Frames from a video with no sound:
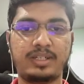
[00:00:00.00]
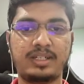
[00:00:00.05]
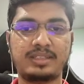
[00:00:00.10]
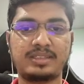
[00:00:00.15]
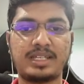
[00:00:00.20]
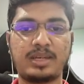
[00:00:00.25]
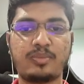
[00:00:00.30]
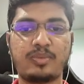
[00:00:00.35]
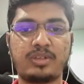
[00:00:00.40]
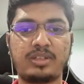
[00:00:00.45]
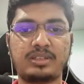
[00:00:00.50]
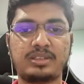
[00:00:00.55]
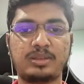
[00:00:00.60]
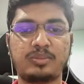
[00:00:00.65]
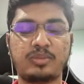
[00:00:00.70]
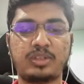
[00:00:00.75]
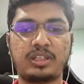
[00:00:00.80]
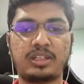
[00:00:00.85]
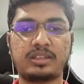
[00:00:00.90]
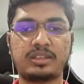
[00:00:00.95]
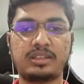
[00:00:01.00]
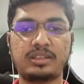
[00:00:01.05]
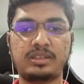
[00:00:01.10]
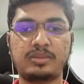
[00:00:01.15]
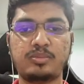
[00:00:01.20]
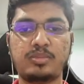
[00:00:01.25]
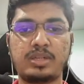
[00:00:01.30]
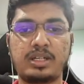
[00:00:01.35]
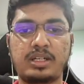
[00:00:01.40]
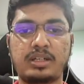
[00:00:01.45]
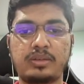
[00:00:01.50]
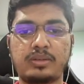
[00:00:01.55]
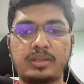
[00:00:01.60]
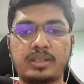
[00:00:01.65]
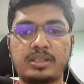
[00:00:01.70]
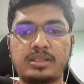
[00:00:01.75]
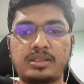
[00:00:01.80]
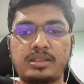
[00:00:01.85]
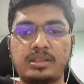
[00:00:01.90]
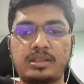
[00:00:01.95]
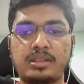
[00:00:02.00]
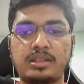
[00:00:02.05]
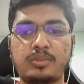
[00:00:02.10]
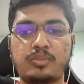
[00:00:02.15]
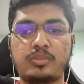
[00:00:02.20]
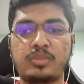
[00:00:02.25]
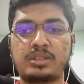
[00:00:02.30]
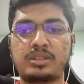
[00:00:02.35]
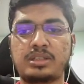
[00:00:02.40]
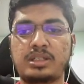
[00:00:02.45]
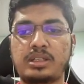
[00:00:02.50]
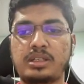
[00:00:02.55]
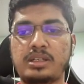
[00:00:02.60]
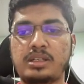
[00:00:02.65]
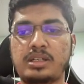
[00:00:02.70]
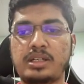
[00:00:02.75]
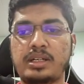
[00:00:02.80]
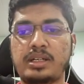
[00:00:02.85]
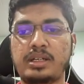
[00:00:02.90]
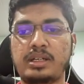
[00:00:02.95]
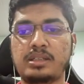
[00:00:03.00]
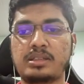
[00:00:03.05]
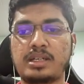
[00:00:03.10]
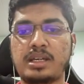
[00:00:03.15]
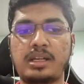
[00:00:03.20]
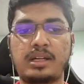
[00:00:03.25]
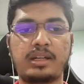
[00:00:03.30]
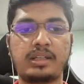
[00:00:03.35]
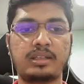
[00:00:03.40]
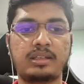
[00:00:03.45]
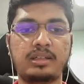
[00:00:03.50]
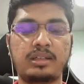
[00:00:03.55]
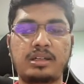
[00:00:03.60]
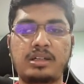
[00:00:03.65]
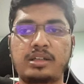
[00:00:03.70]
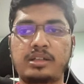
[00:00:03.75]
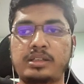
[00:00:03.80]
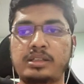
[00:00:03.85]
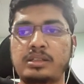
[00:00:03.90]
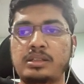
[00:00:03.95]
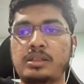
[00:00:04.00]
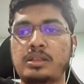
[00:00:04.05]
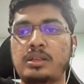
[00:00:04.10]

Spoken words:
It is happening something like this, but you can see numbers are here and it is highlighting the country.